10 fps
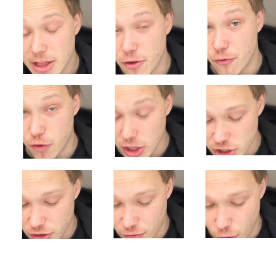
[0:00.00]
The
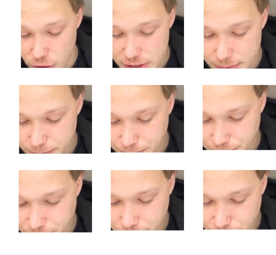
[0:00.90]
frictional force,
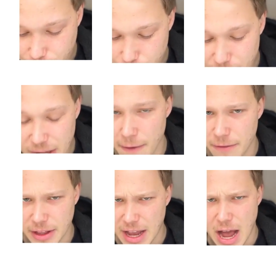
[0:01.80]
I
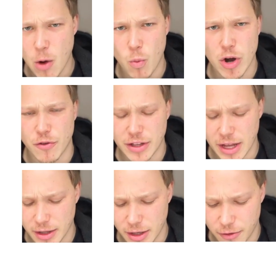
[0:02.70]
feel like I went over that
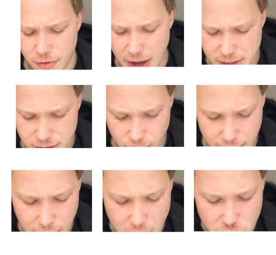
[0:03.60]
a little fast,
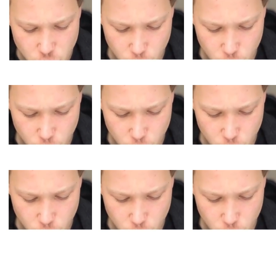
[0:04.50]
right? So we